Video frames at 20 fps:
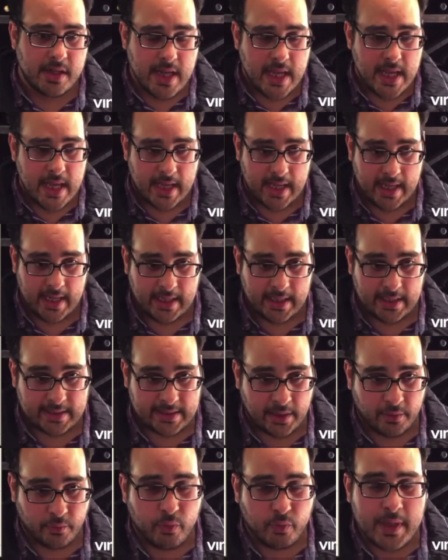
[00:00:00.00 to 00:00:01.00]
It is a
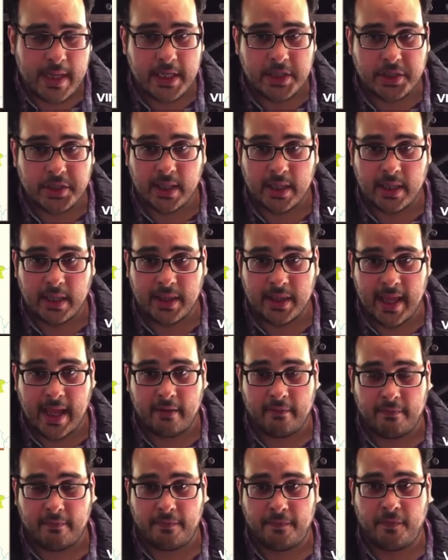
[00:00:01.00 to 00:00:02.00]
region
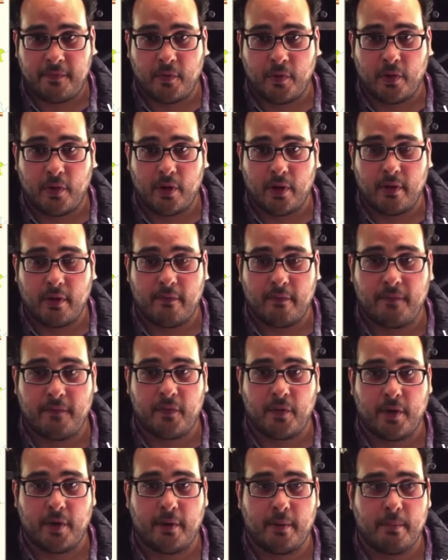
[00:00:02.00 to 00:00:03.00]
that for
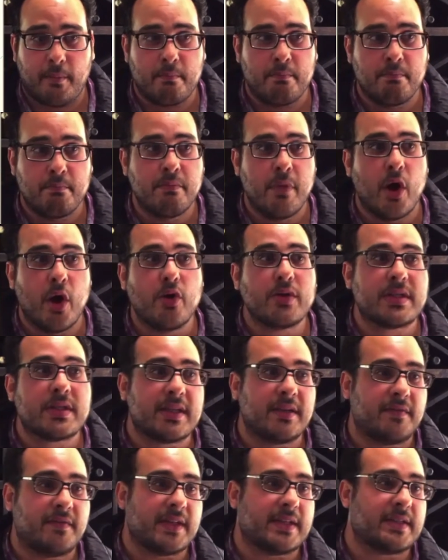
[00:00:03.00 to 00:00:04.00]
for most
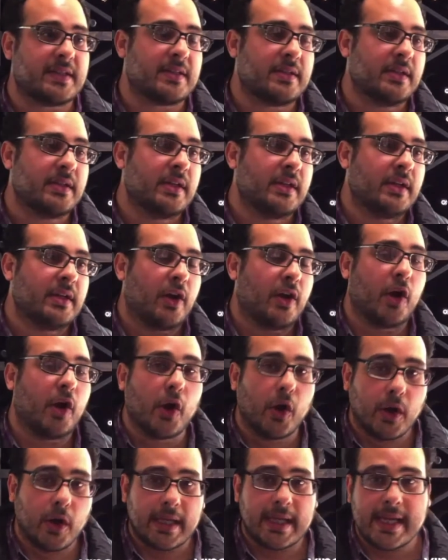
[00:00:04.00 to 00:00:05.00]
of its
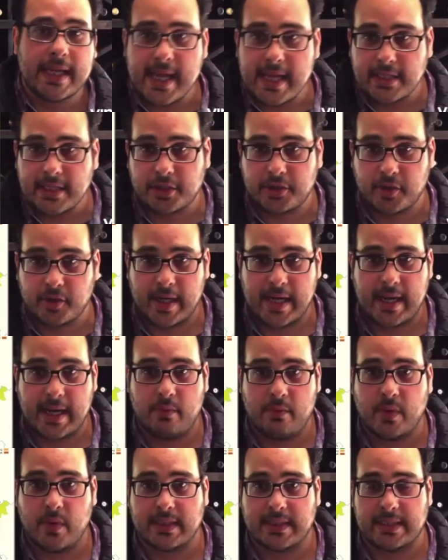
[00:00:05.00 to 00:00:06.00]
early history
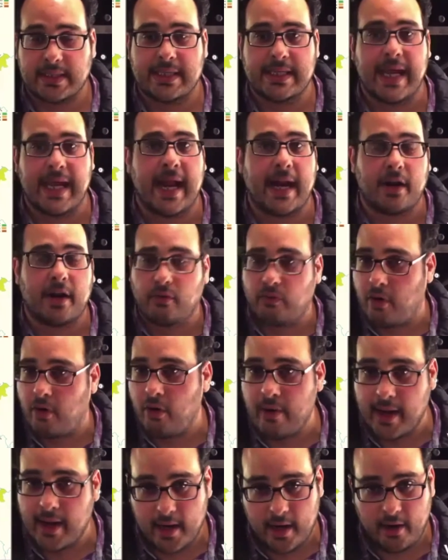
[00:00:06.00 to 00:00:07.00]
was not a
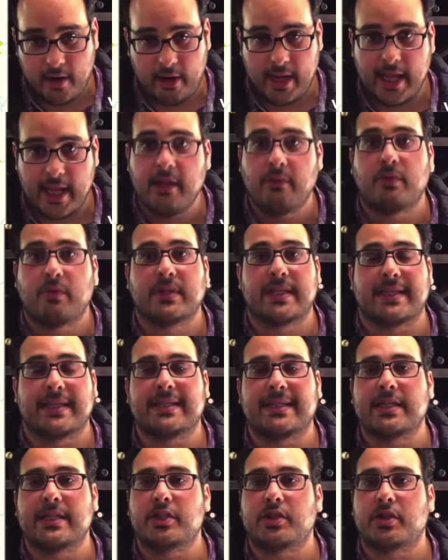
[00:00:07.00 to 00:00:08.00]
growing area. It was
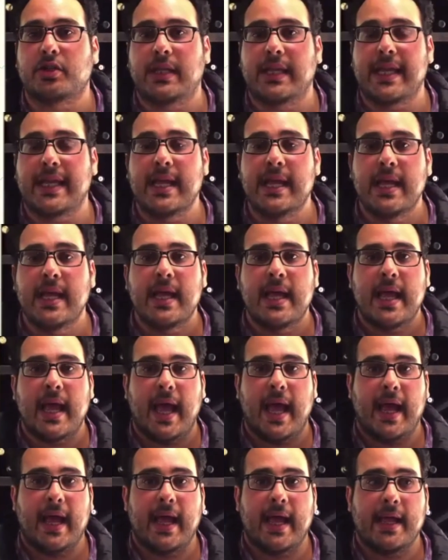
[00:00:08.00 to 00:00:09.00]
essentially
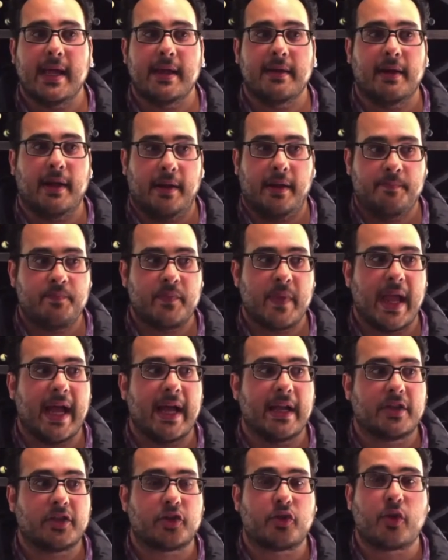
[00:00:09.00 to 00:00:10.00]
a a
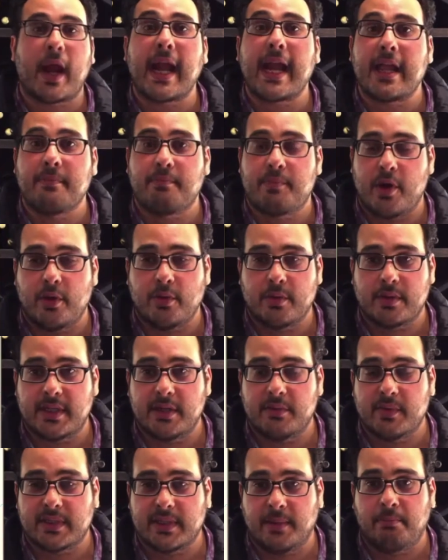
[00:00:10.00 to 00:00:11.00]
trading post. It
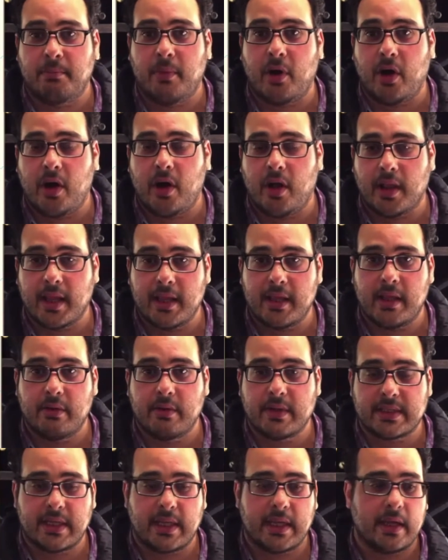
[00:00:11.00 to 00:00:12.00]
was a mall. It, it
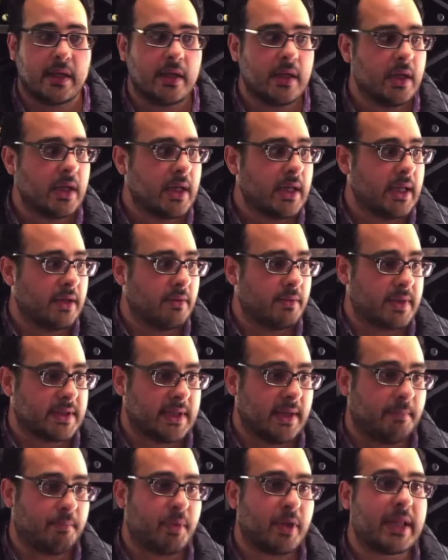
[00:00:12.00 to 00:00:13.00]
was a it was a
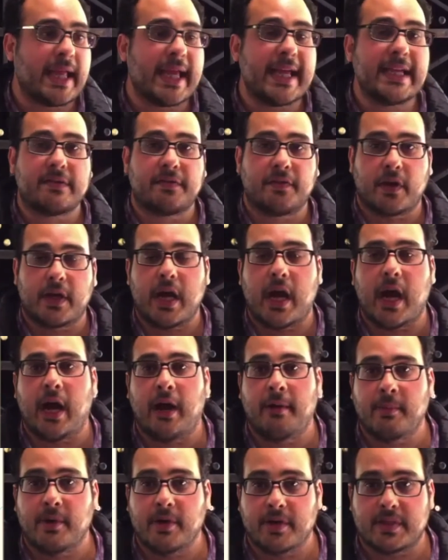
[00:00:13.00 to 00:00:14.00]
place for
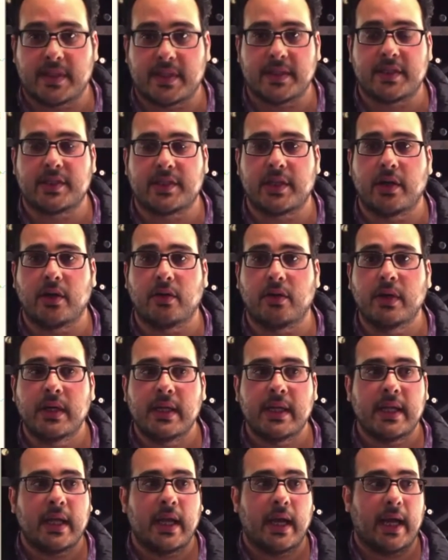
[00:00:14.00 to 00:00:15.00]
commerce, and so
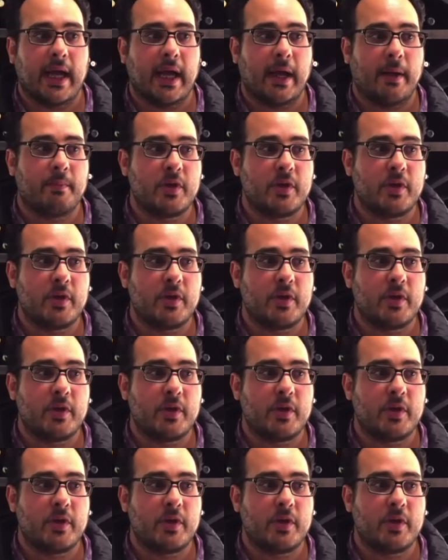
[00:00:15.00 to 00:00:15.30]
um, you